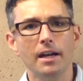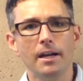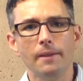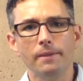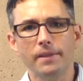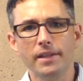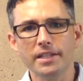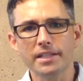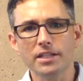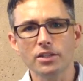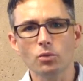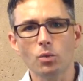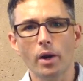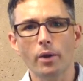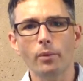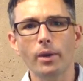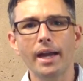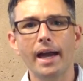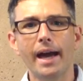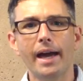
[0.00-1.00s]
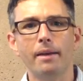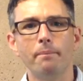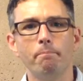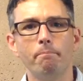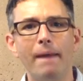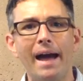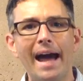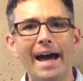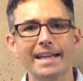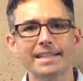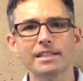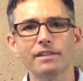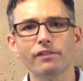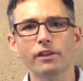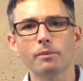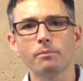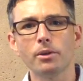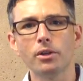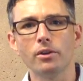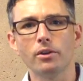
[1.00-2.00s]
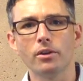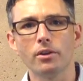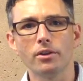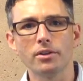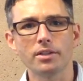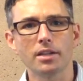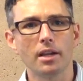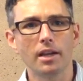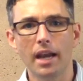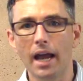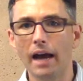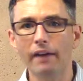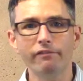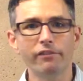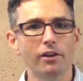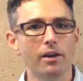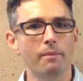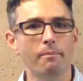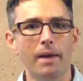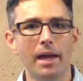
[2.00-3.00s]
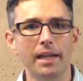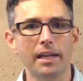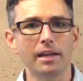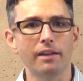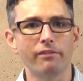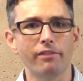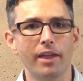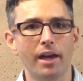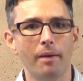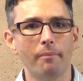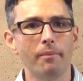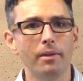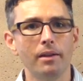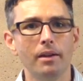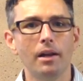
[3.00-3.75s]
This is when we had massive computers, not very many of them,